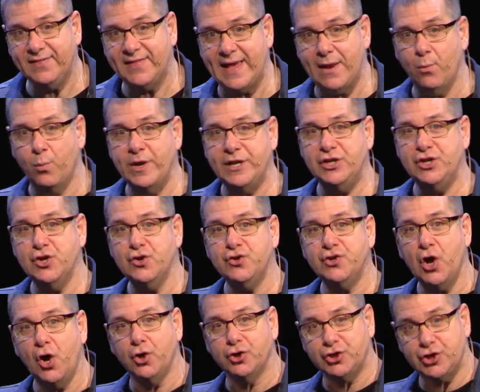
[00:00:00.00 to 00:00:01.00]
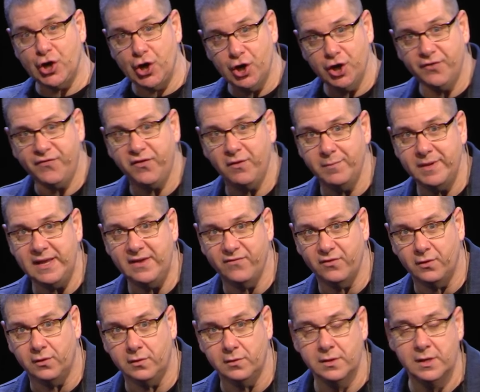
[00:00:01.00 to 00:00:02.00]
that when you don't turn from
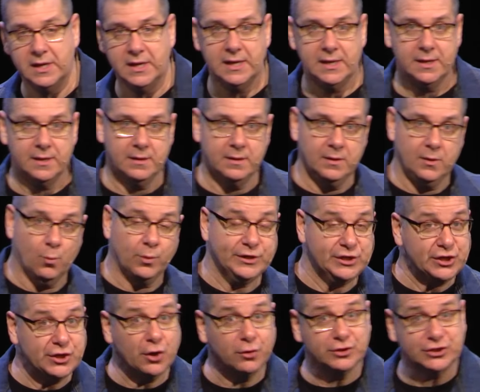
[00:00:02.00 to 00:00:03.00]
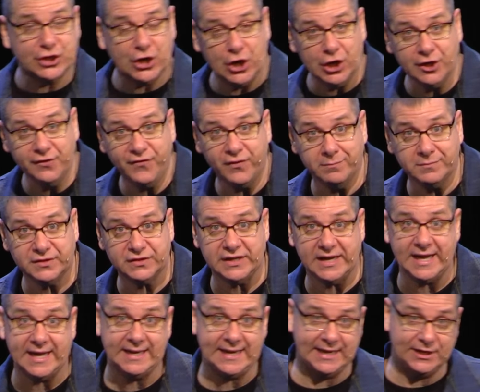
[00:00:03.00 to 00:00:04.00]
evil, when you don't turn from
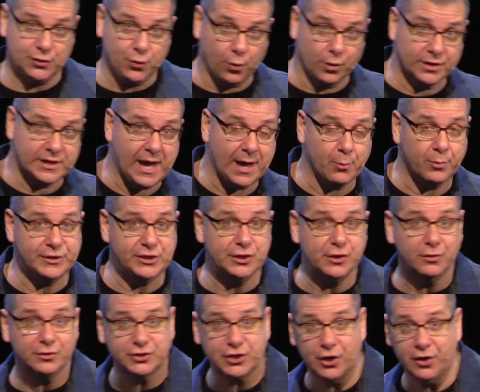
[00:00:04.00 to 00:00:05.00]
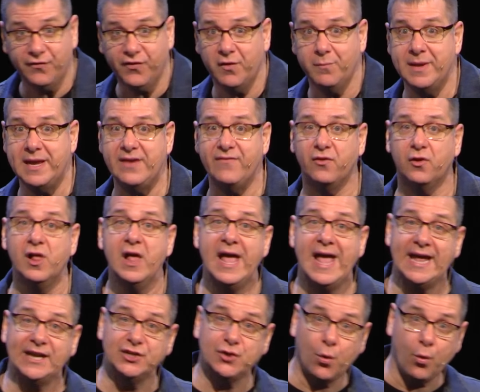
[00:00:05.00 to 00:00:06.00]
sin and toward God, when you don't turn from evil
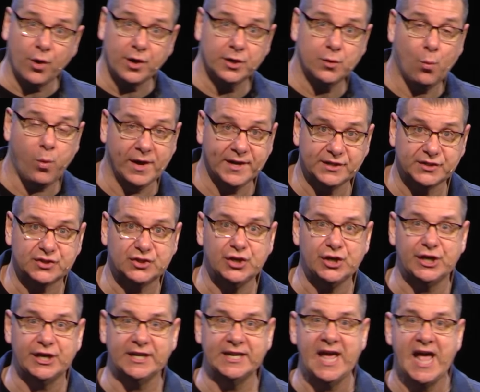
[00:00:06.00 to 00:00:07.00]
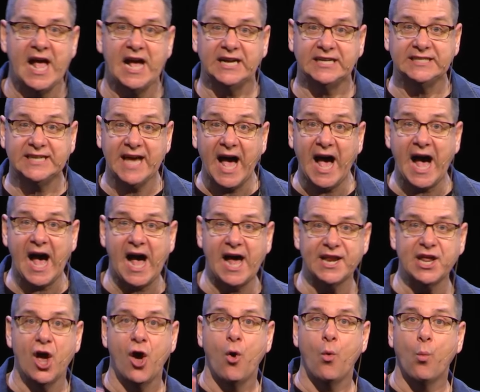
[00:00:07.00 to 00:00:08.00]
and toward what is good,
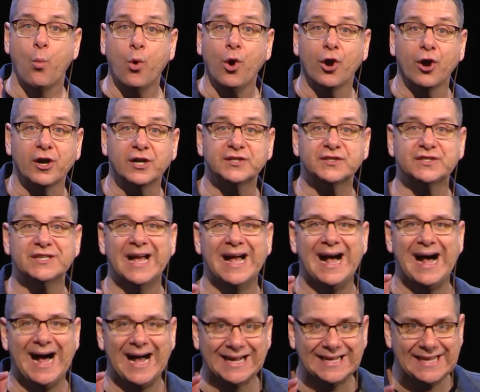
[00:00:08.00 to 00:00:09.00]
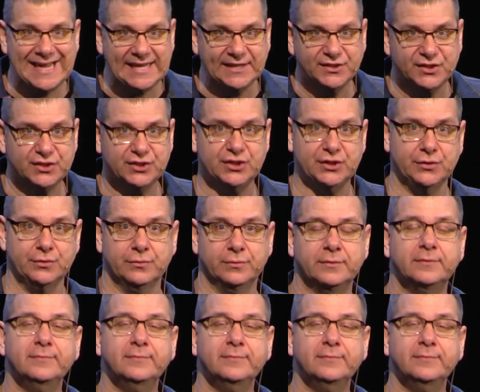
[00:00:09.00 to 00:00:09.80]
God works against you.